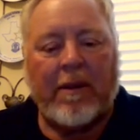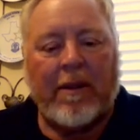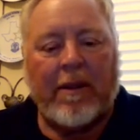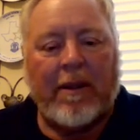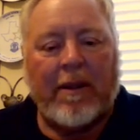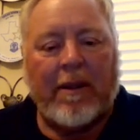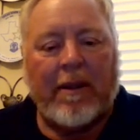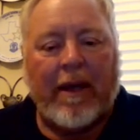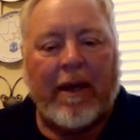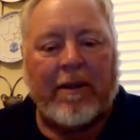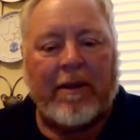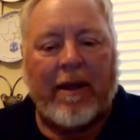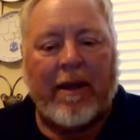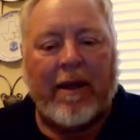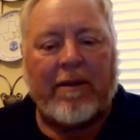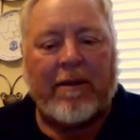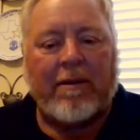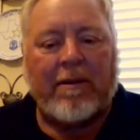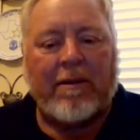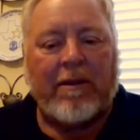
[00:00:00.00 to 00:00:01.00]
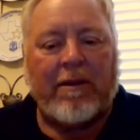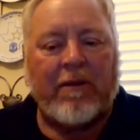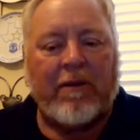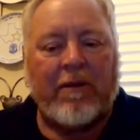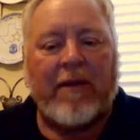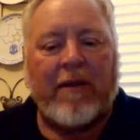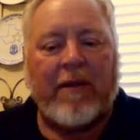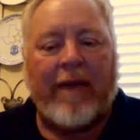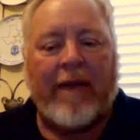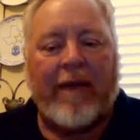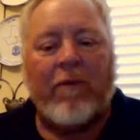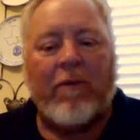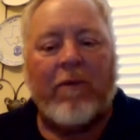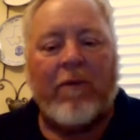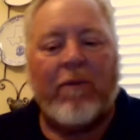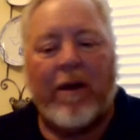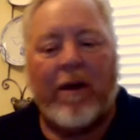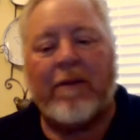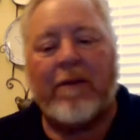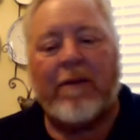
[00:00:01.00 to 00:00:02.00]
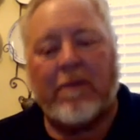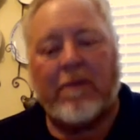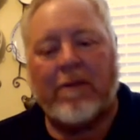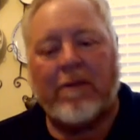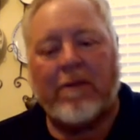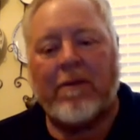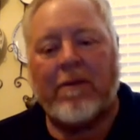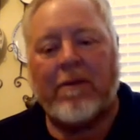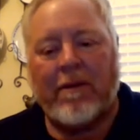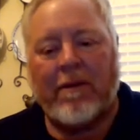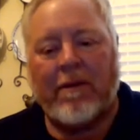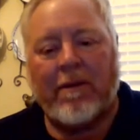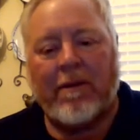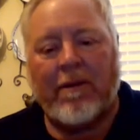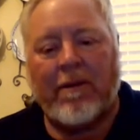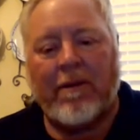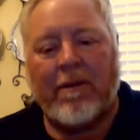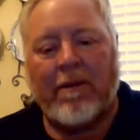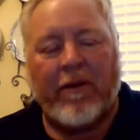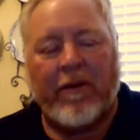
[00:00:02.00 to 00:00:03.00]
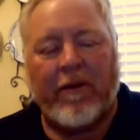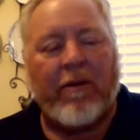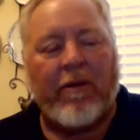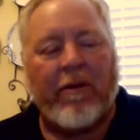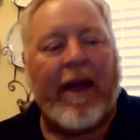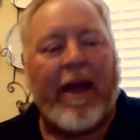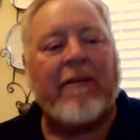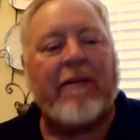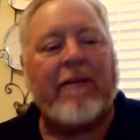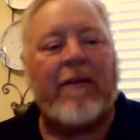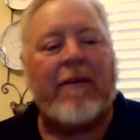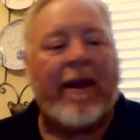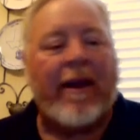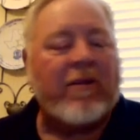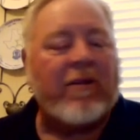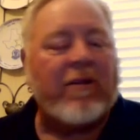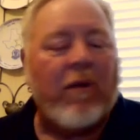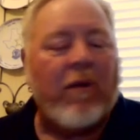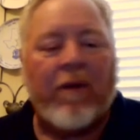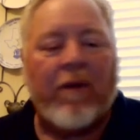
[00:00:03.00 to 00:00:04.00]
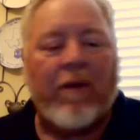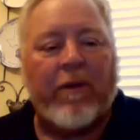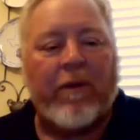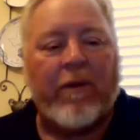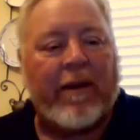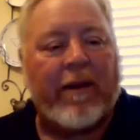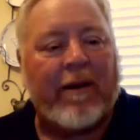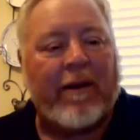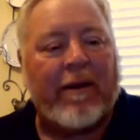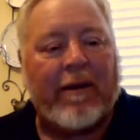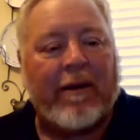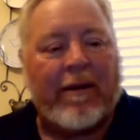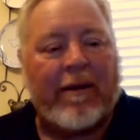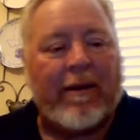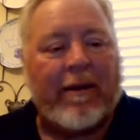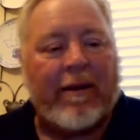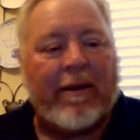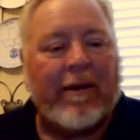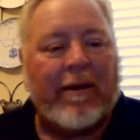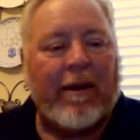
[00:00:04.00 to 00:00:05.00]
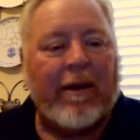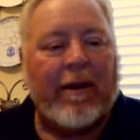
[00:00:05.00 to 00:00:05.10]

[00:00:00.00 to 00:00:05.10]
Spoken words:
As you said, one, for the grants, because I think that's wonderful that the